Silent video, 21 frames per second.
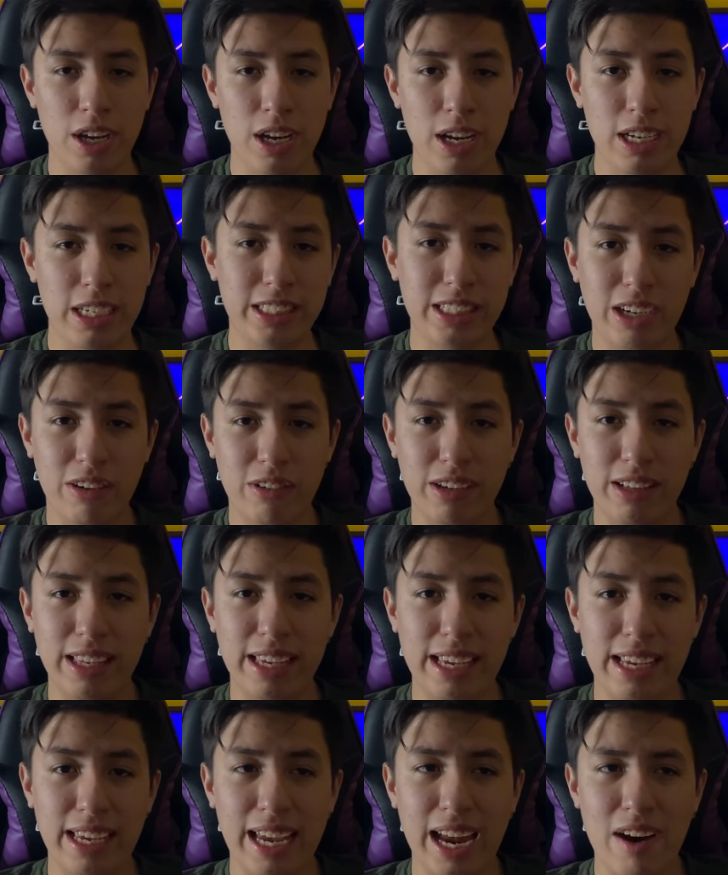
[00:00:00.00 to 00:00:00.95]
He's not
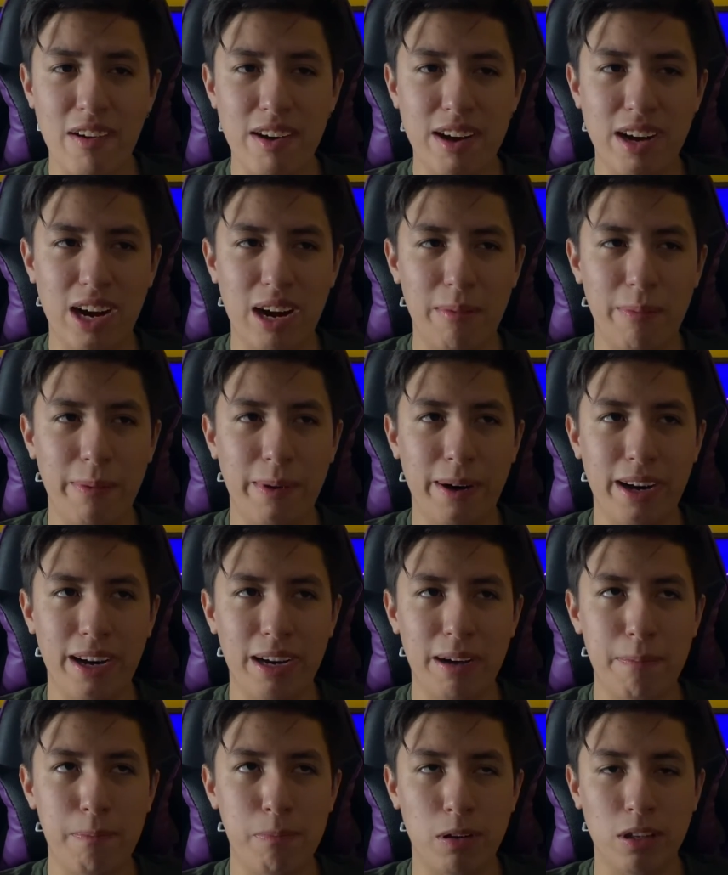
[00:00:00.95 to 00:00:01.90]
really caring
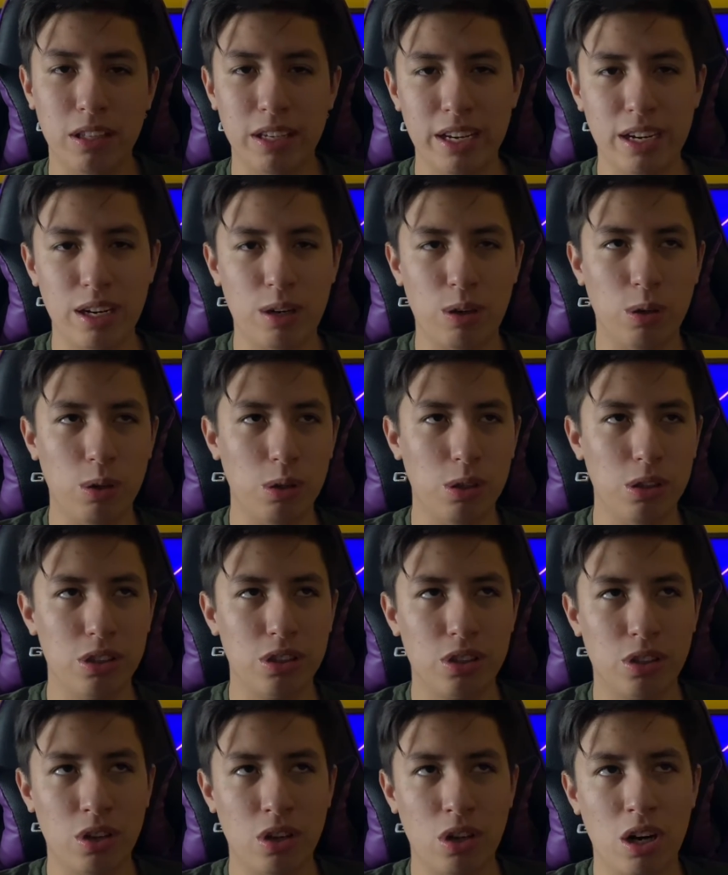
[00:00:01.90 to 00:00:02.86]
about
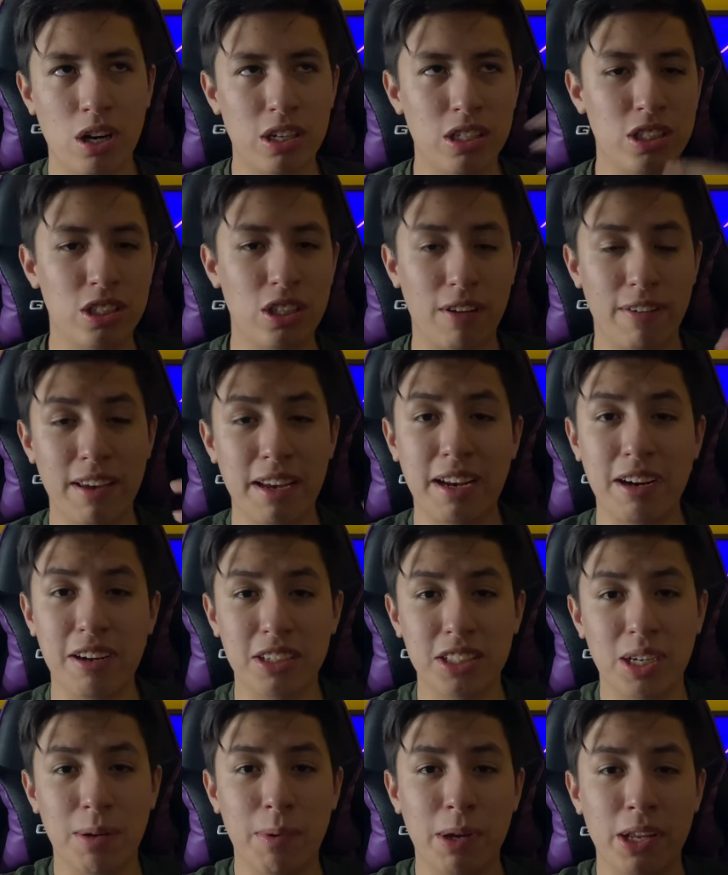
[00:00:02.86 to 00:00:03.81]
politicals or other stuff. He
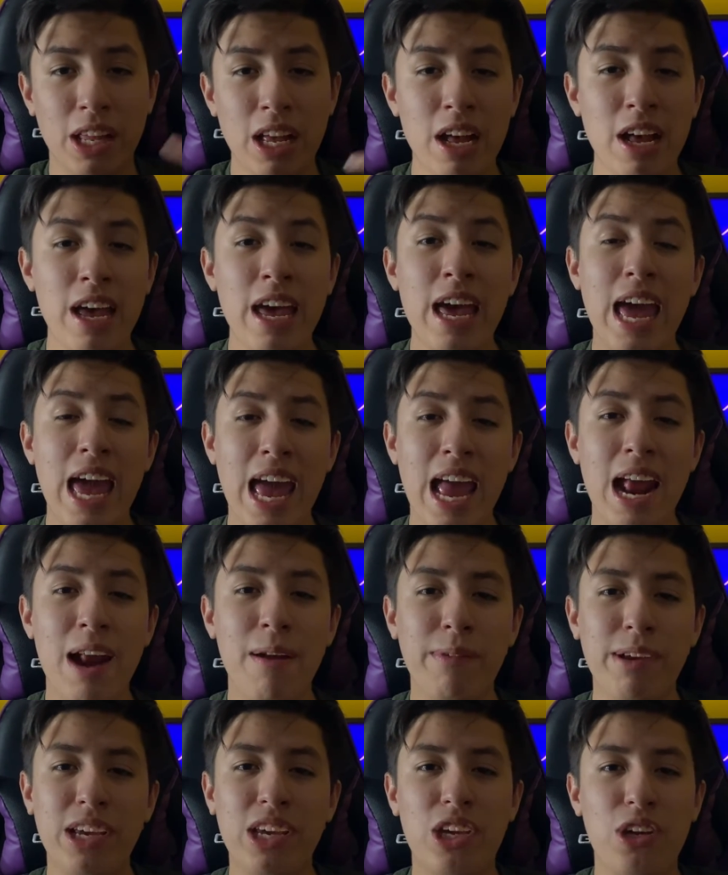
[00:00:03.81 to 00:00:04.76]
cares about
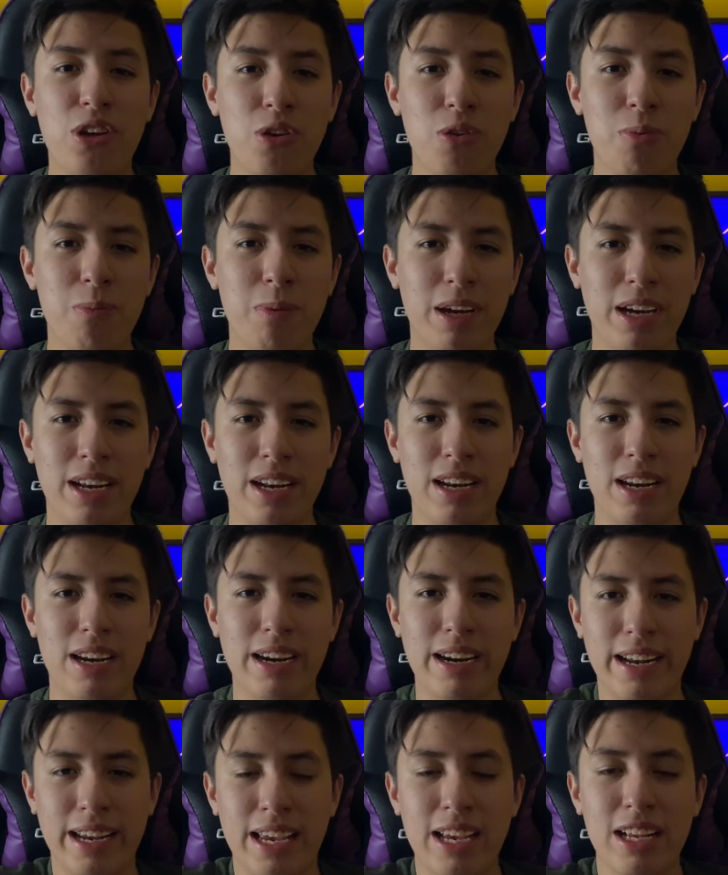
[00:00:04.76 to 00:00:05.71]
every
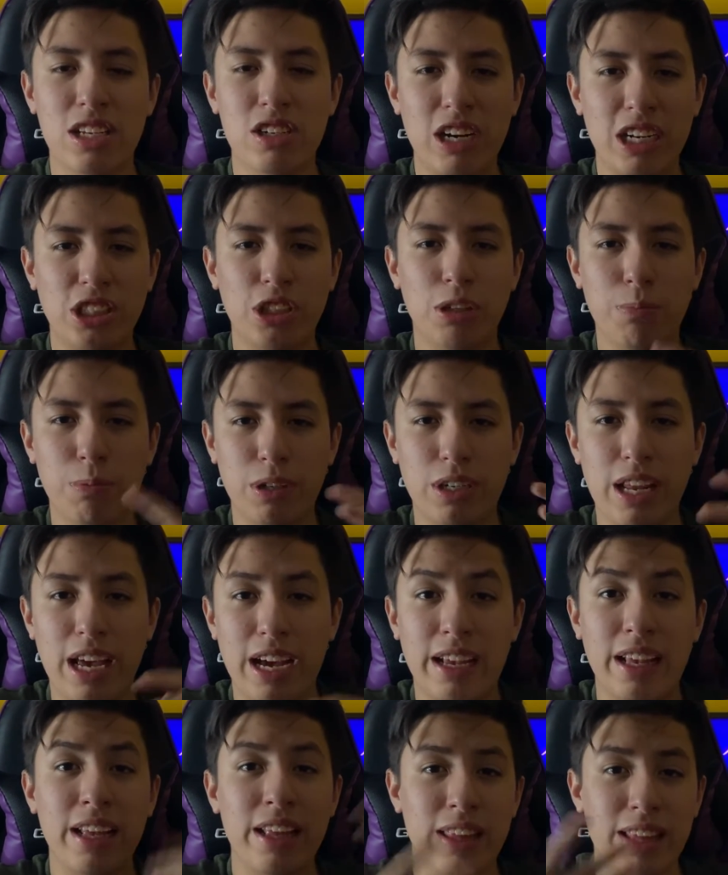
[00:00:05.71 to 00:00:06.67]
human. He tries to
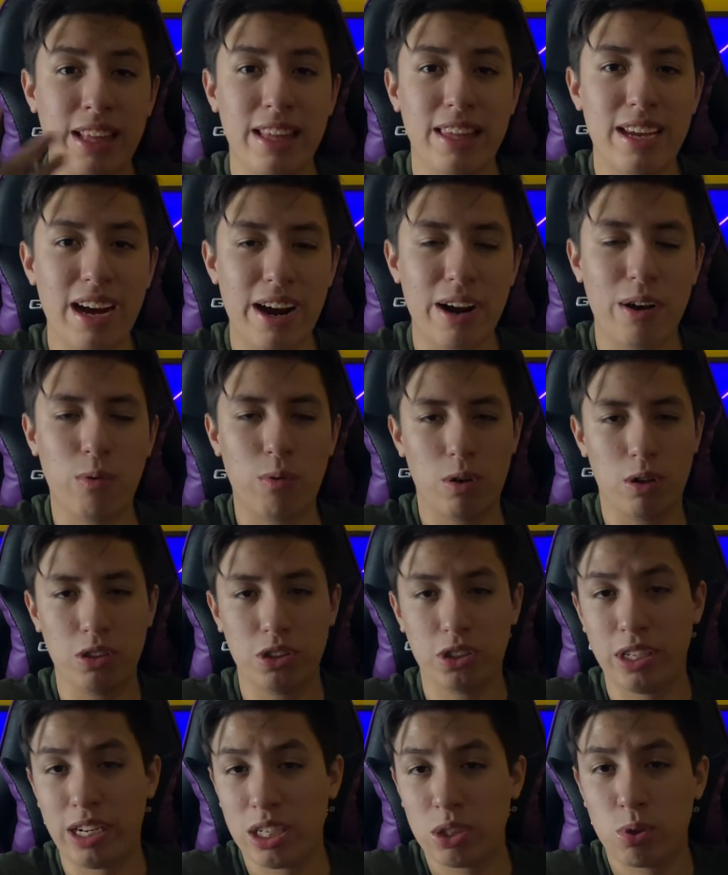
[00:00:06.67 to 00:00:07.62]
protect the entire world.
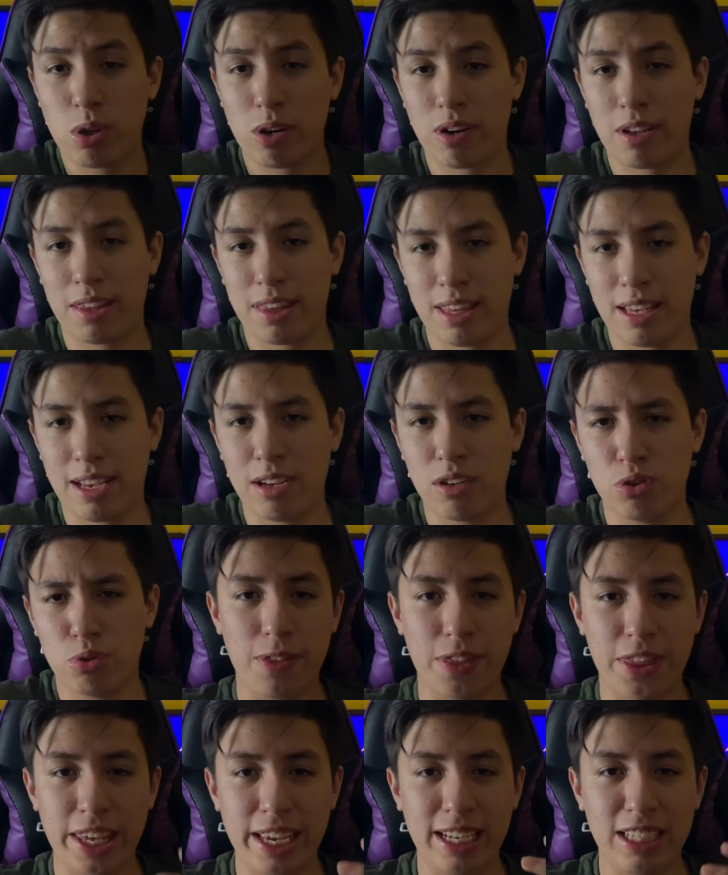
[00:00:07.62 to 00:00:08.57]
So that's what I think
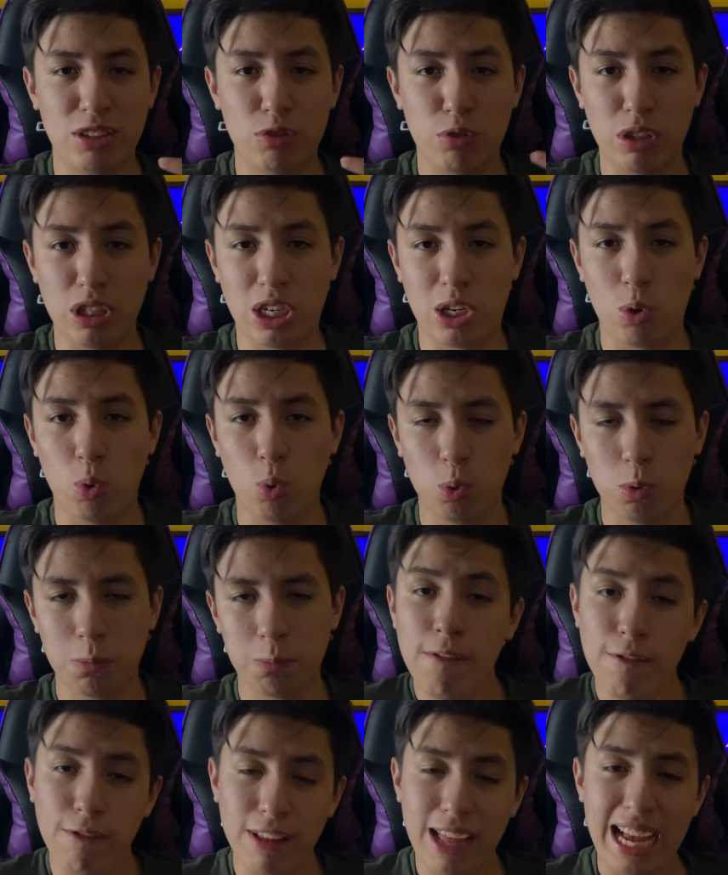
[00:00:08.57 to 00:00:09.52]
is really cool.
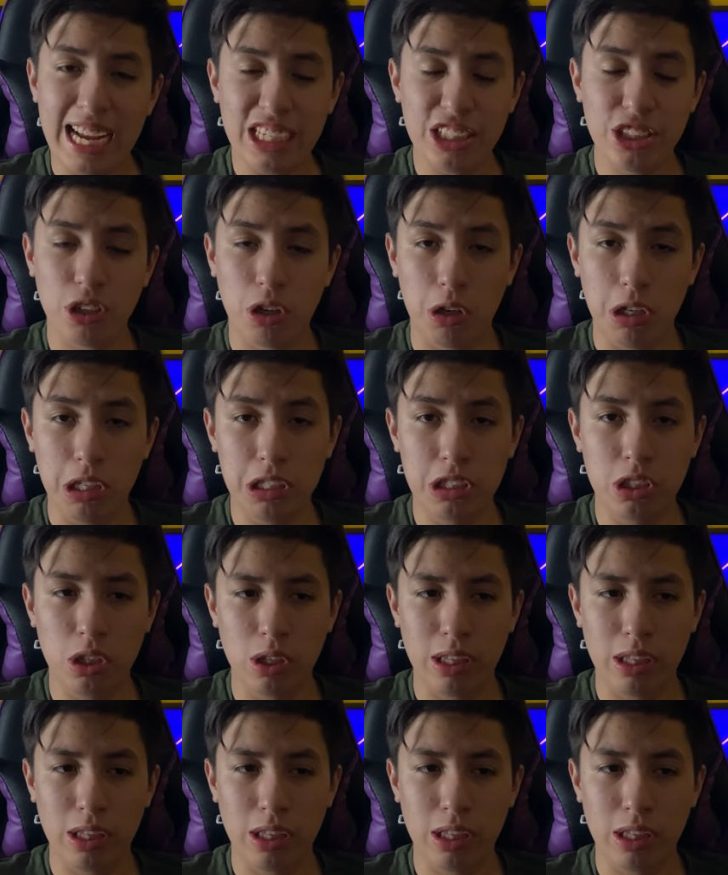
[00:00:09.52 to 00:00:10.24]
Flash also,